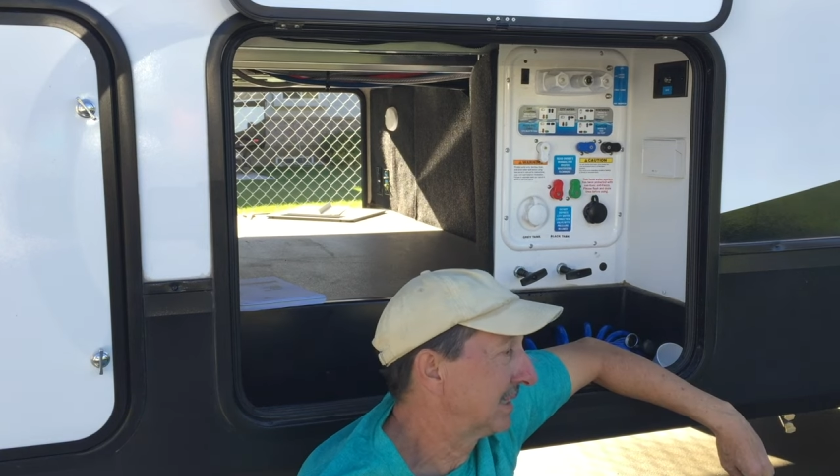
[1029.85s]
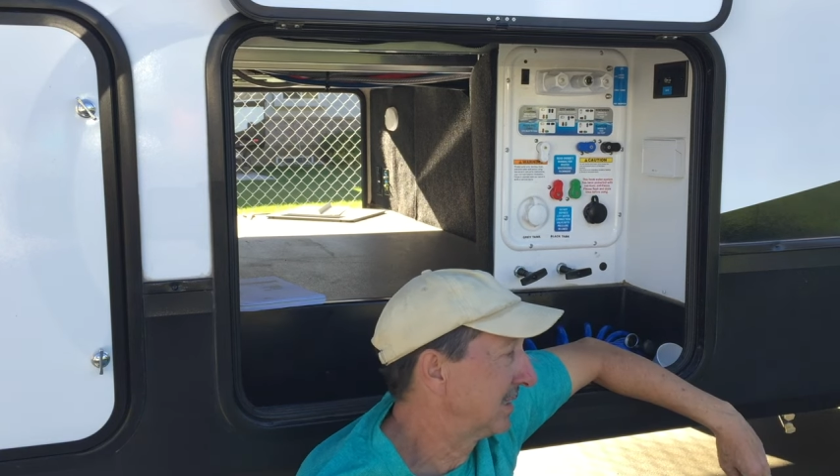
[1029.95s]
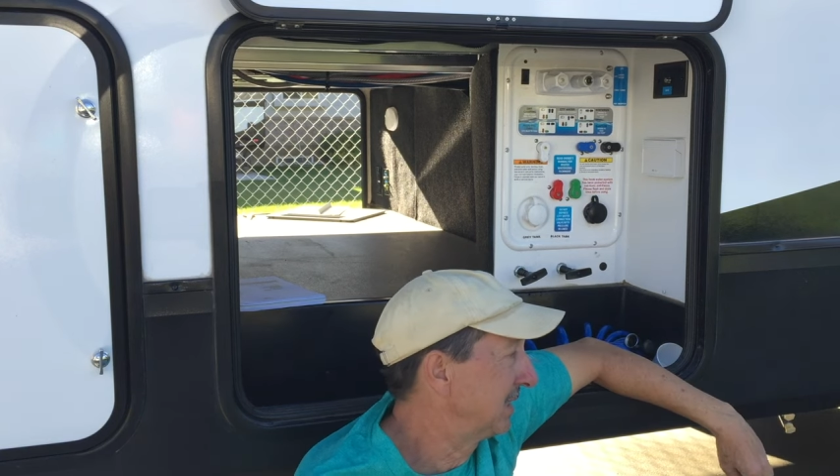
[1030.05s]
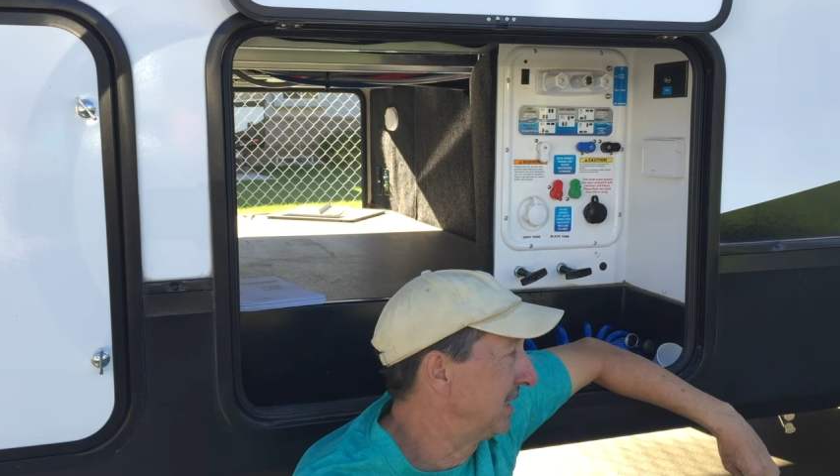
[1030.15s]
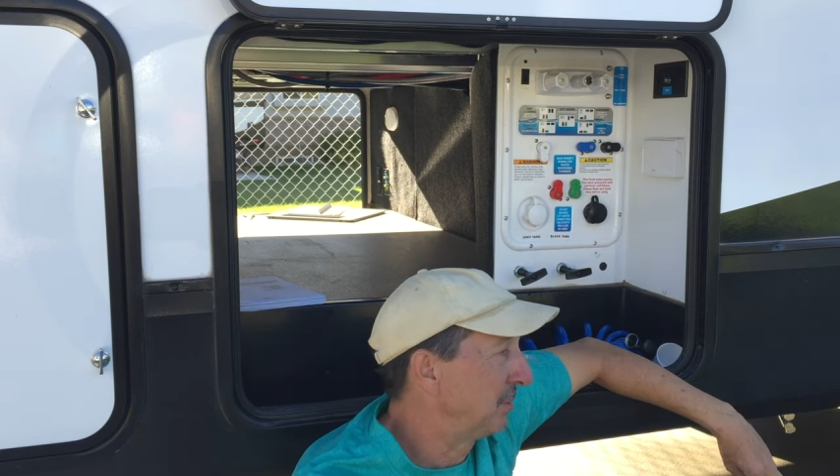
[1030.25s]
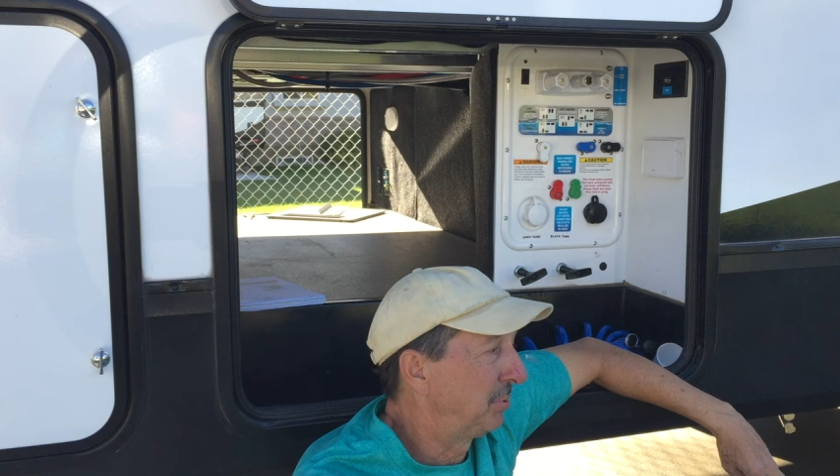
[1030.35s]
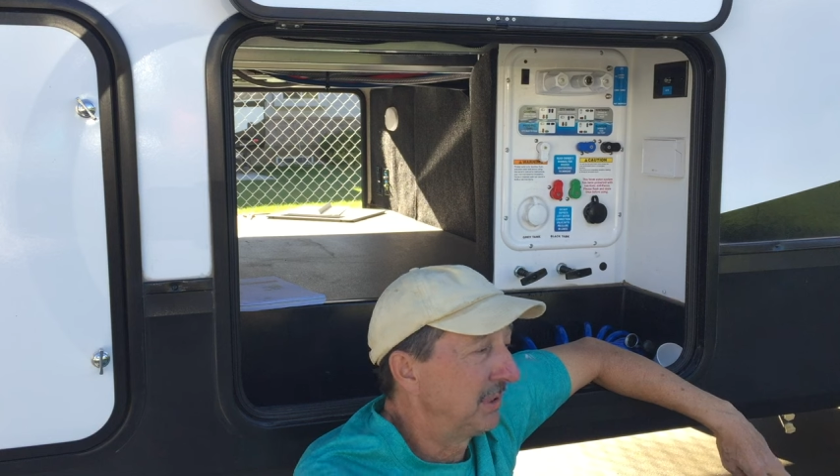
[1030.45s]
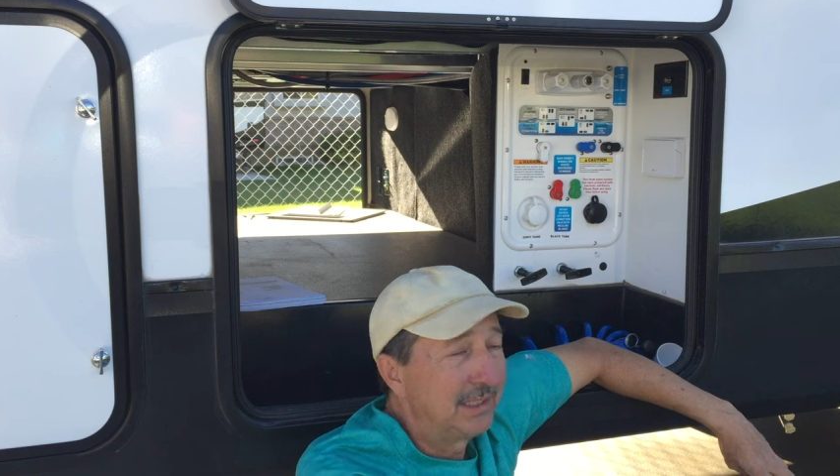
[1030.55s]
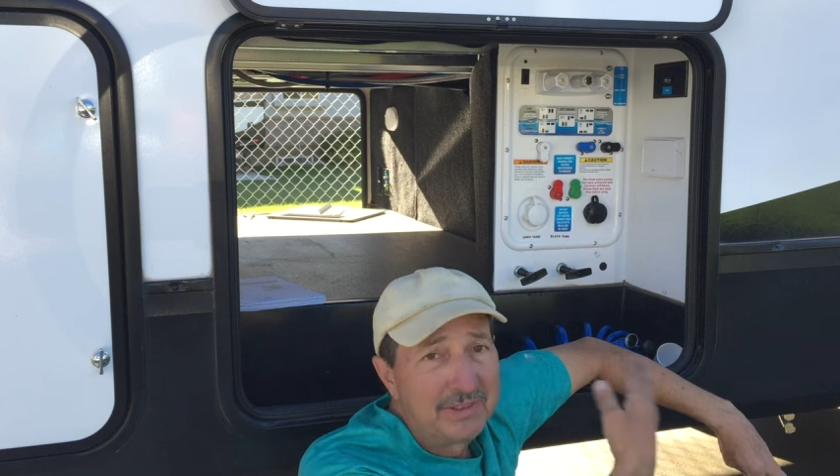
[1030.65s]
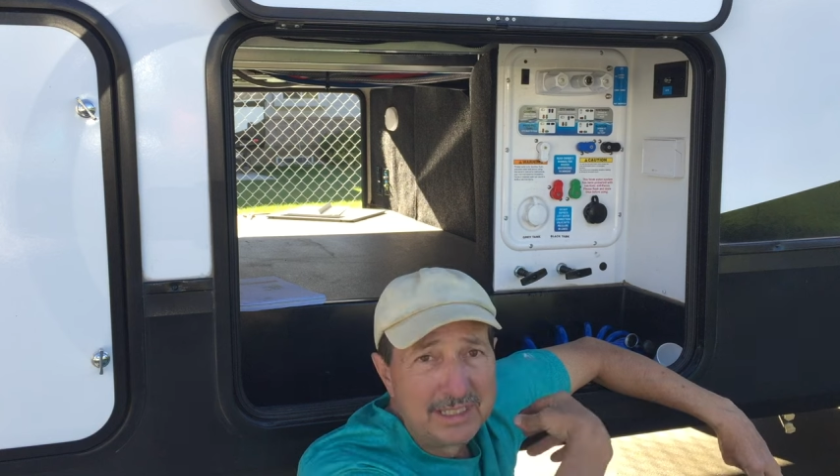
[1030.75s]
I just need to
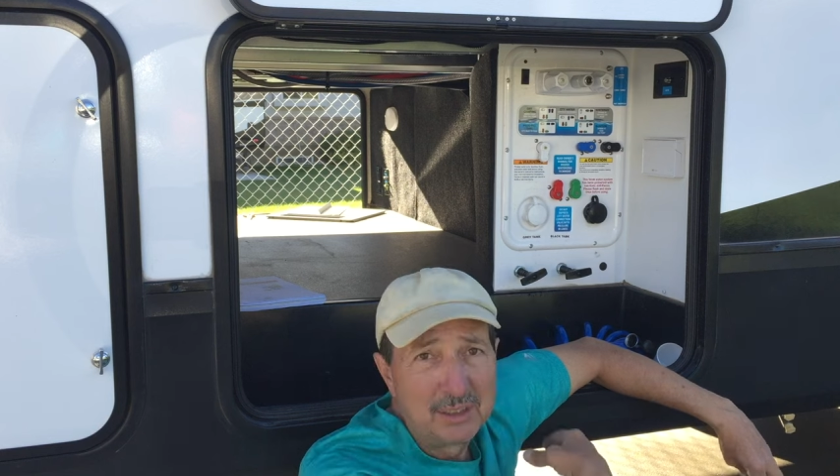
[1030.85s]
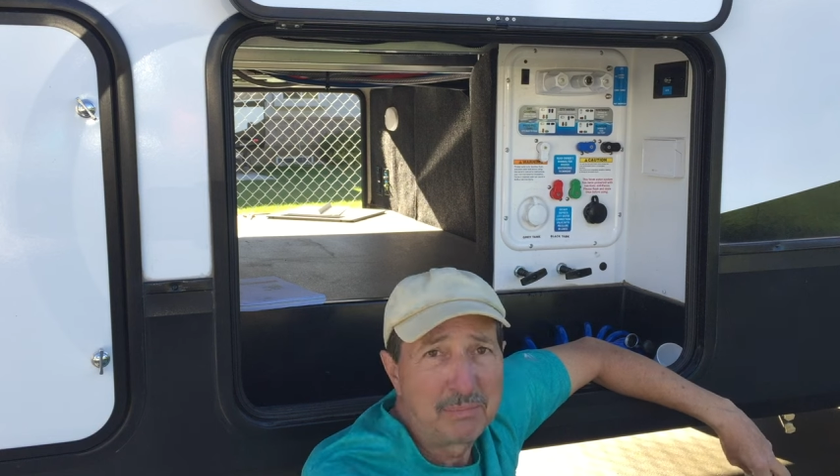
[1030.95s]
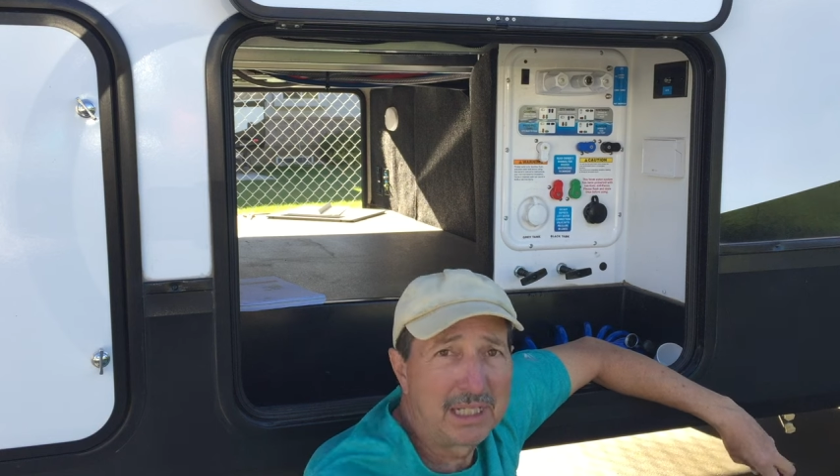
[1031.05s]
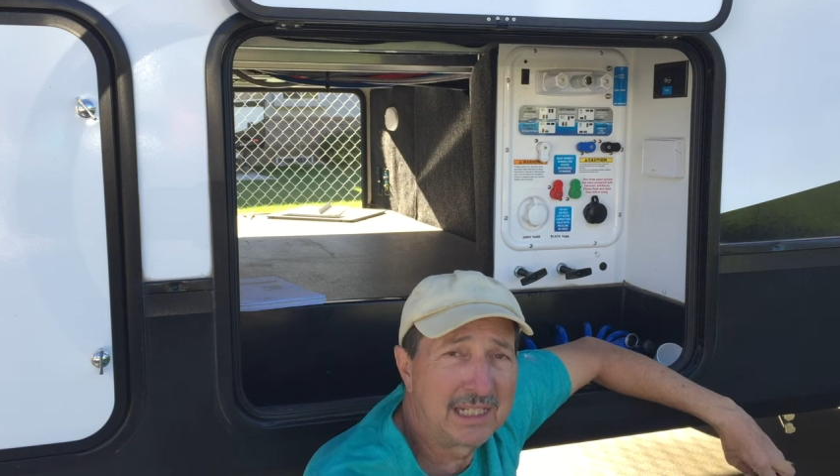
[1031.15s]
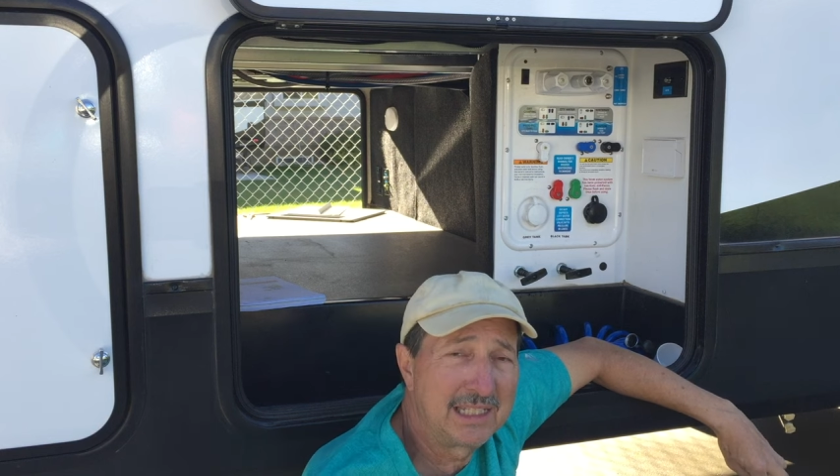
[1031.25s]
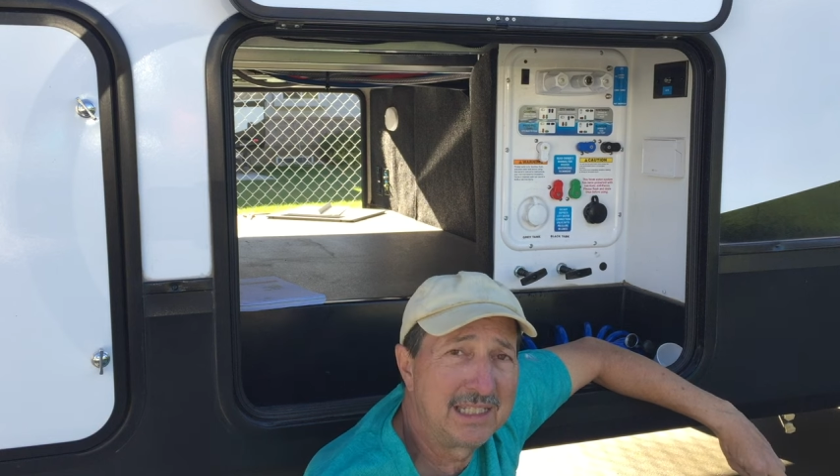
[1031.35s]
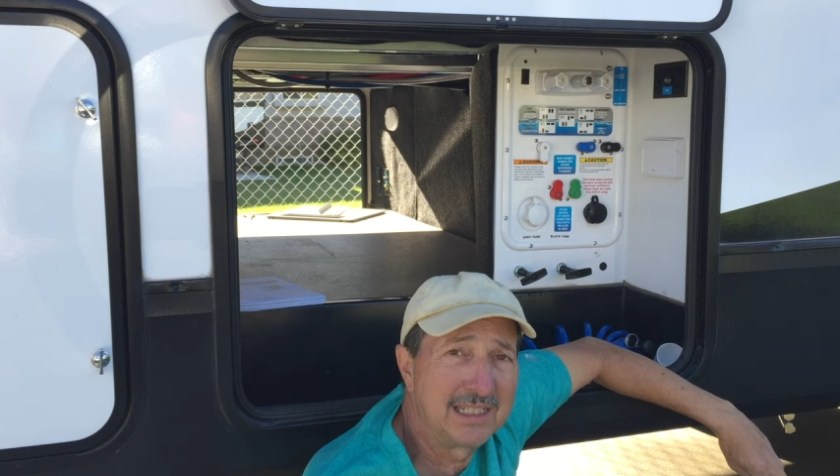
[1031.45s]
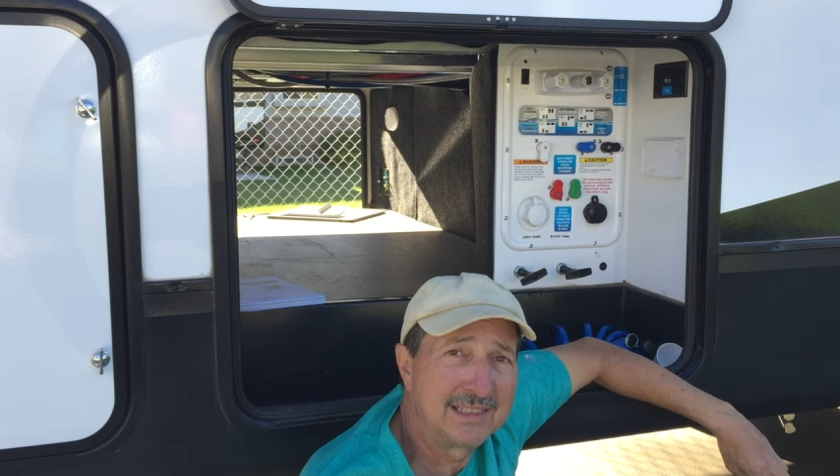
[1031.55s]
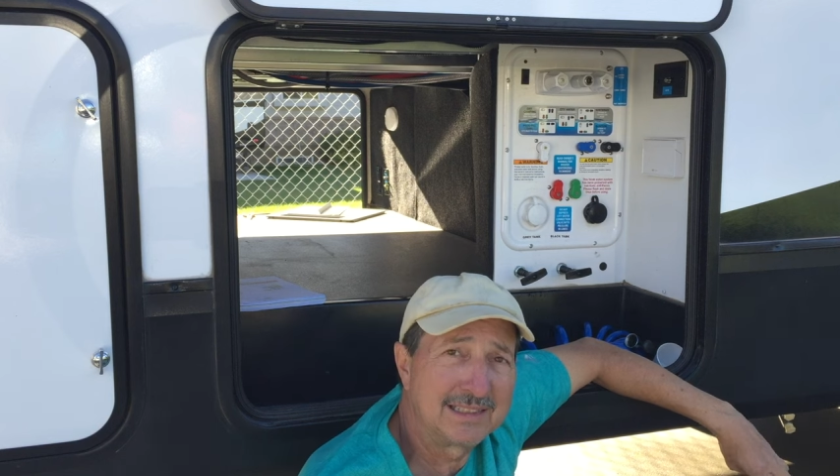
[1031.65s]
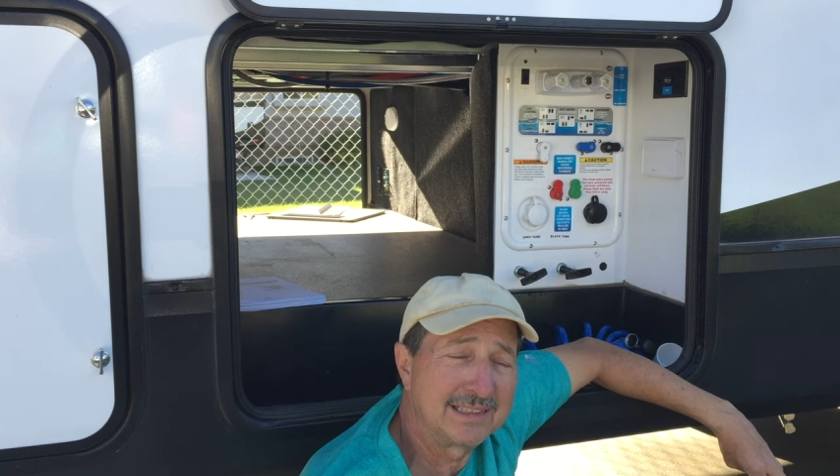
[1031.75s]
put everything back
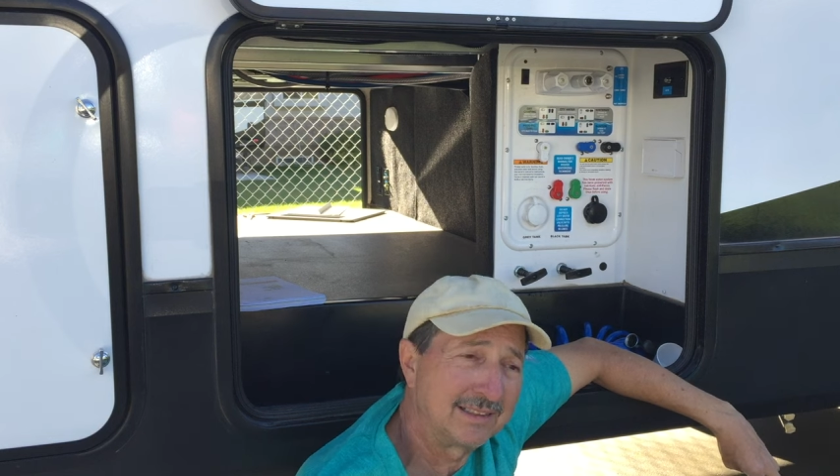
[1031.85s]
in.